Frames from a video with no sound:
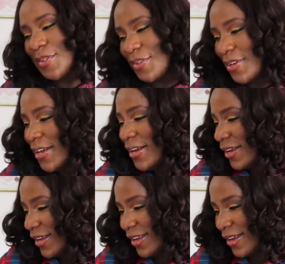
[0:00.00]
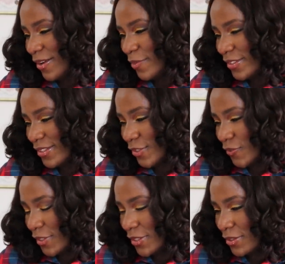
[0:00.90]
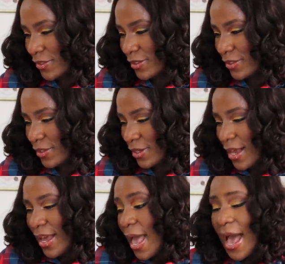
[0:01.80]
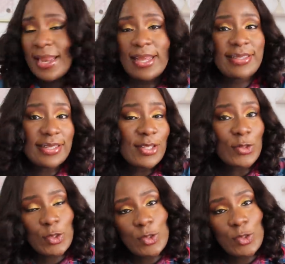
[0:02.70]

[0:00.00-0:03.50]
So, yeah, but this is funny to see. And I think it's